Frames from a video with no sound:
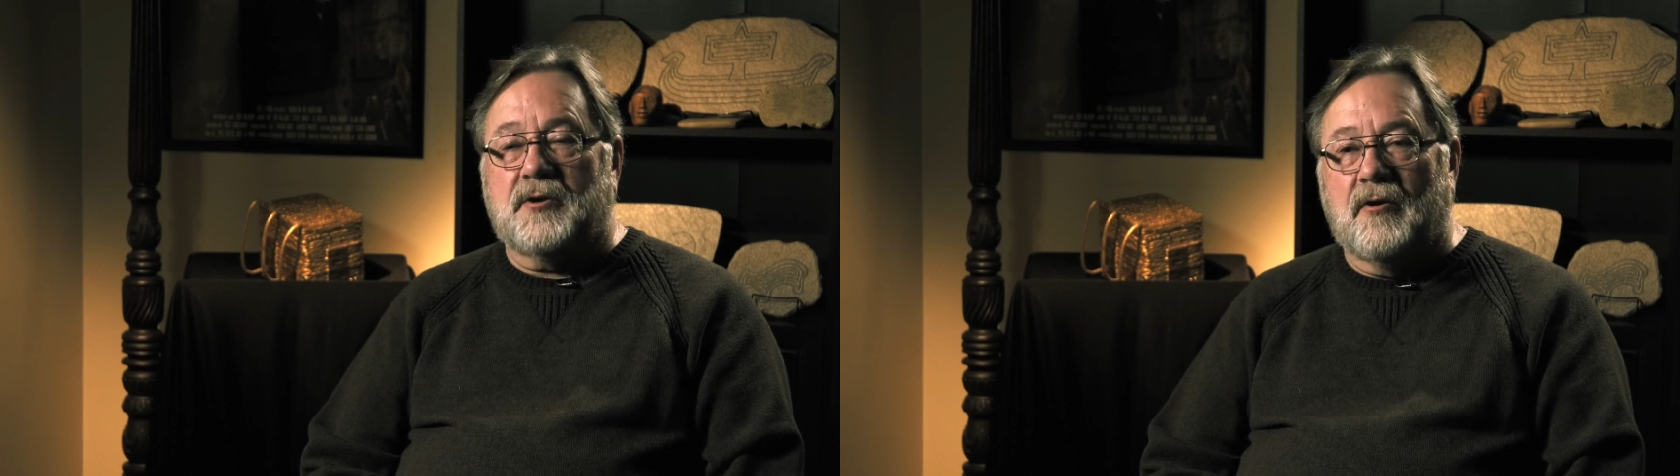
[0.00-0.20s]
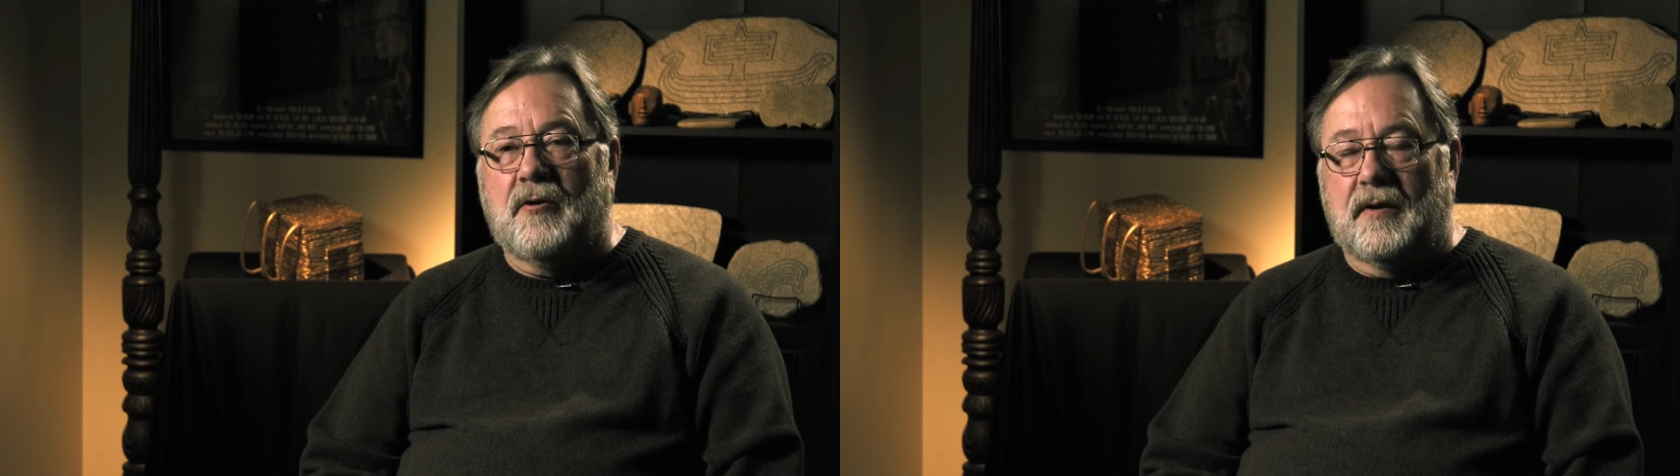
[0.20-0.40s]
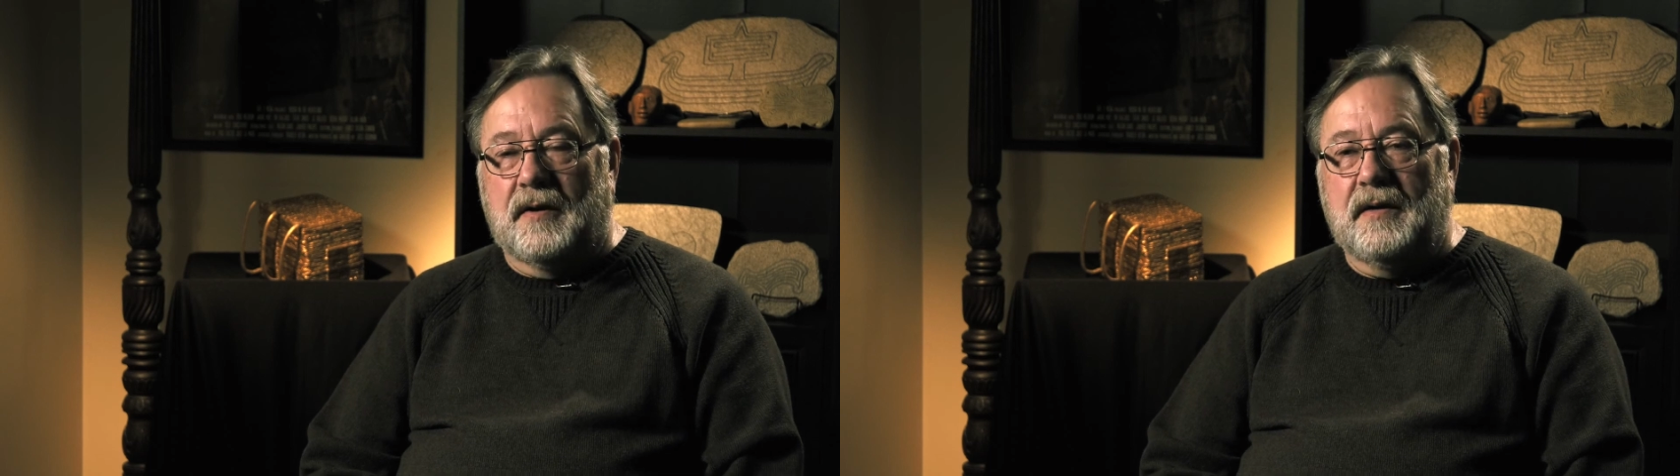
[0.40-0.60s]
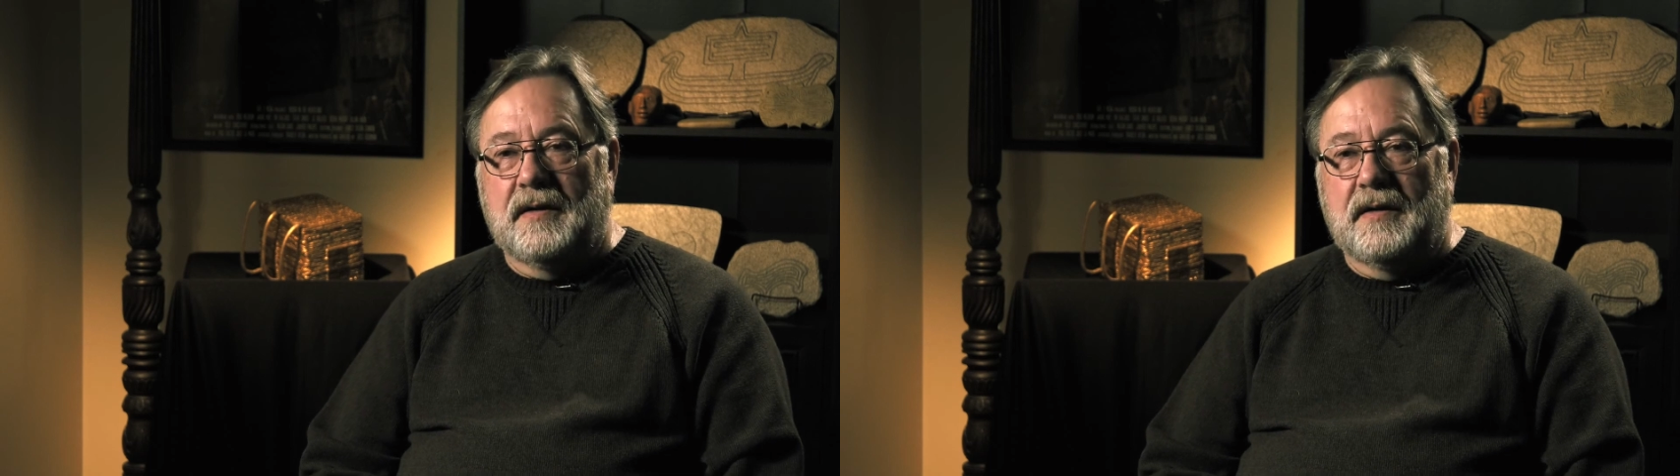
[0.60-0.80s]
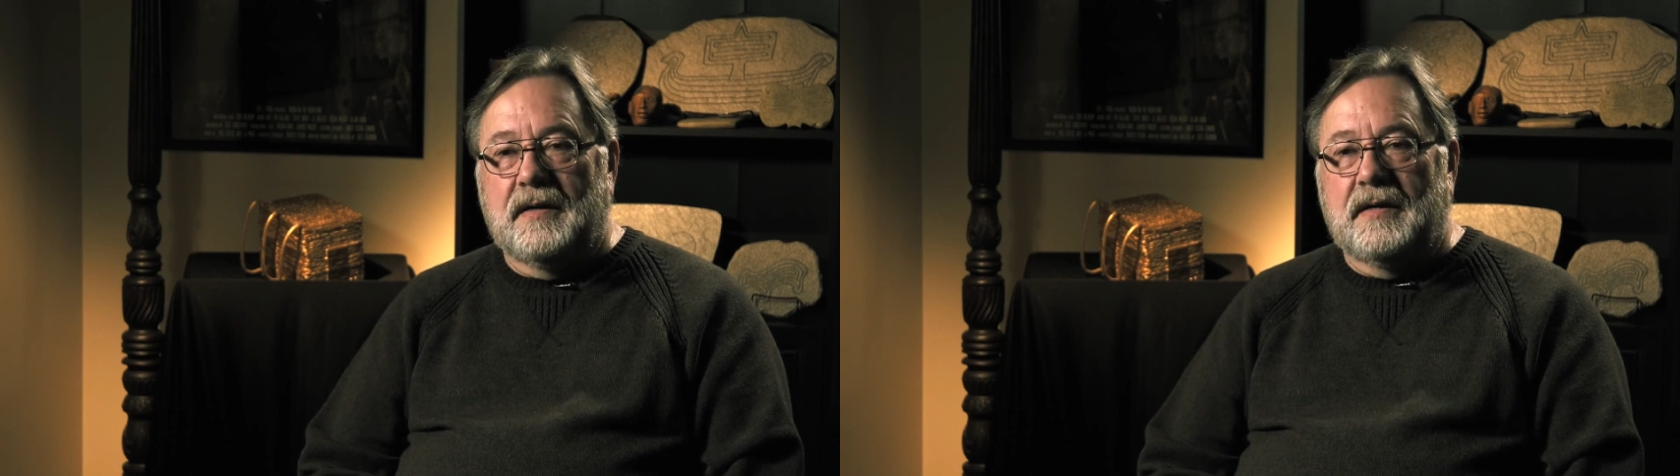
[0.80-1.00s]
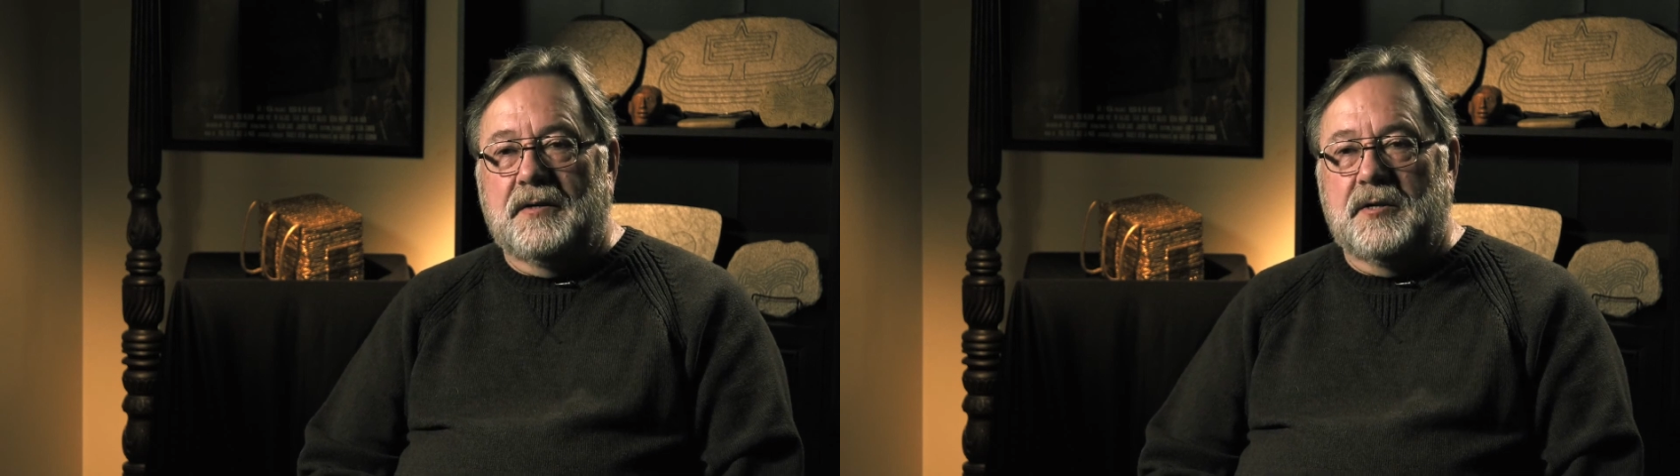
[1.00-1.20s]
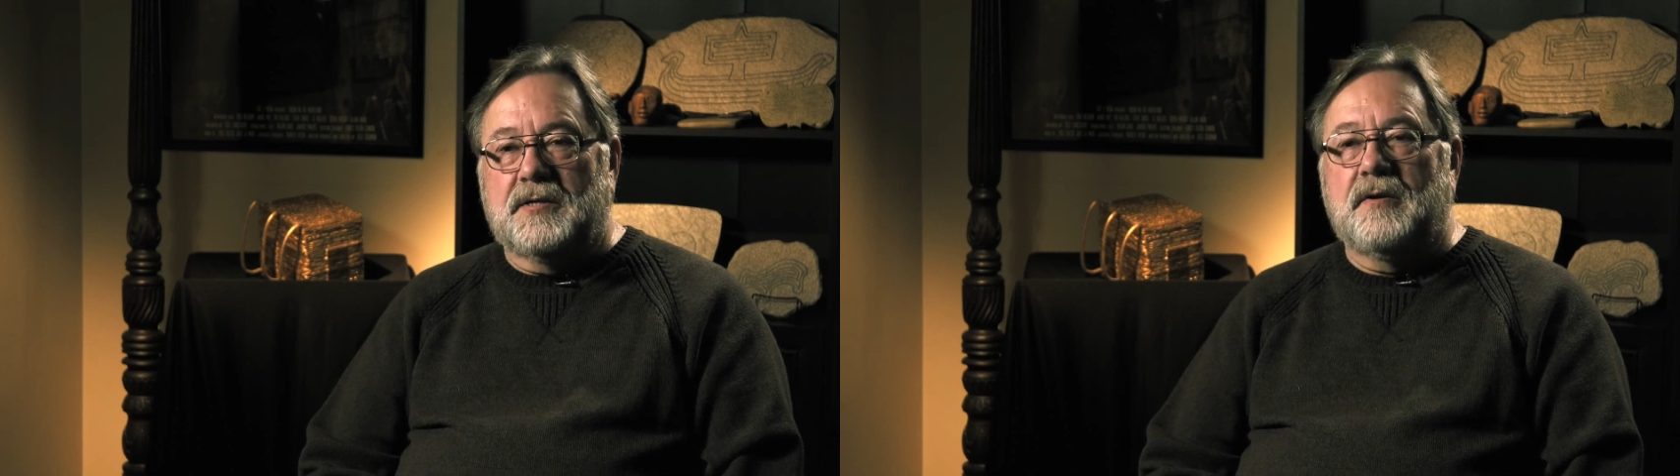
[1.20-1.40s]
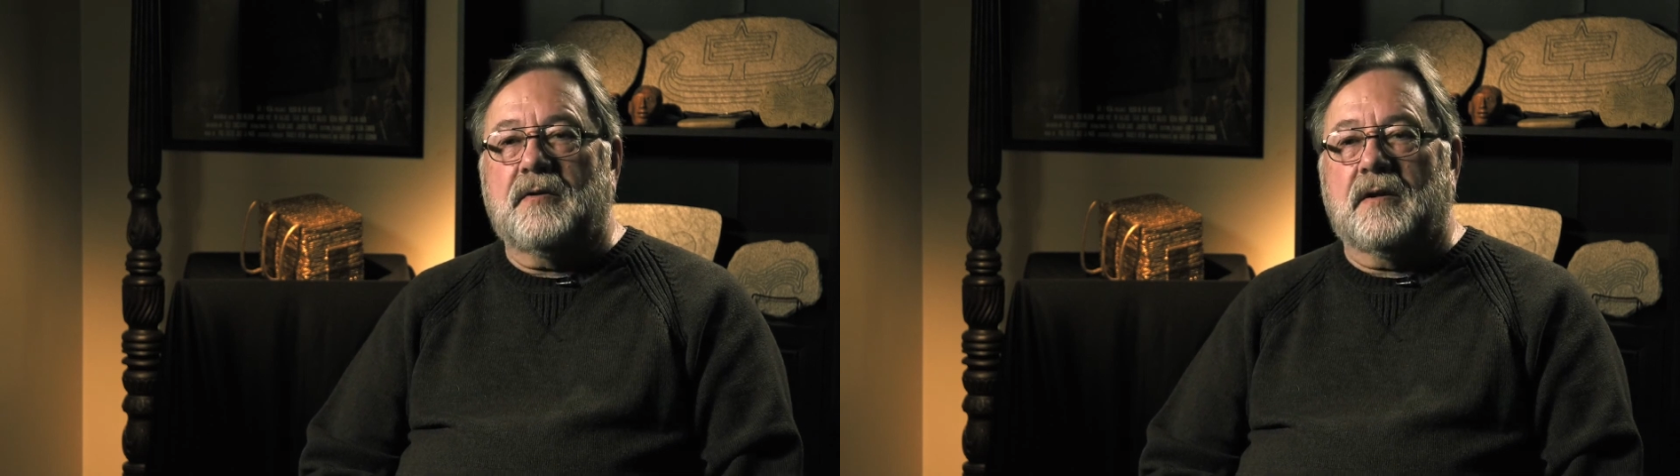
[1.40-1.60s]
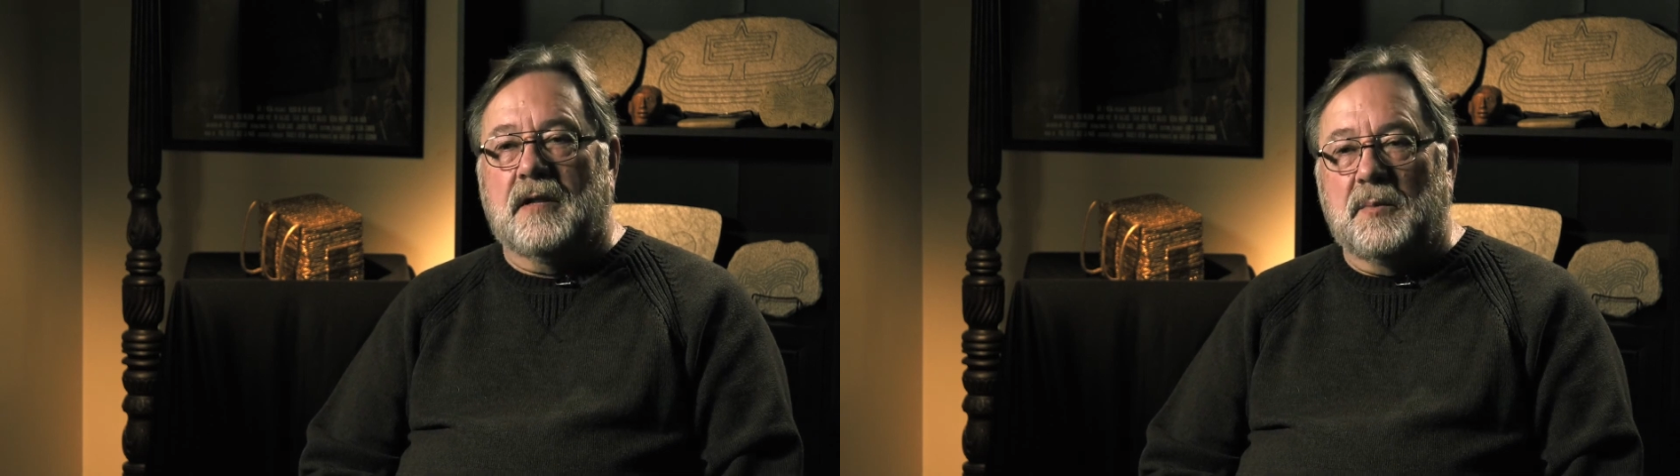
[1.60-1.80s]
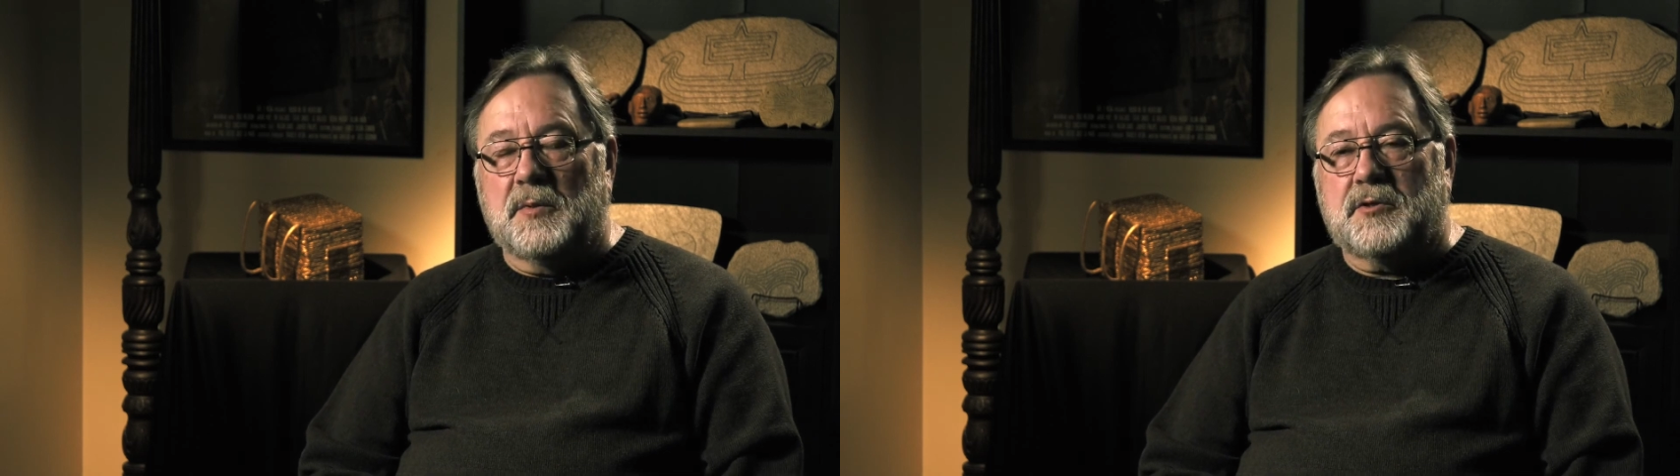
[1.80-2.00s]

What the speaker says: Hearn, she's near Columbus,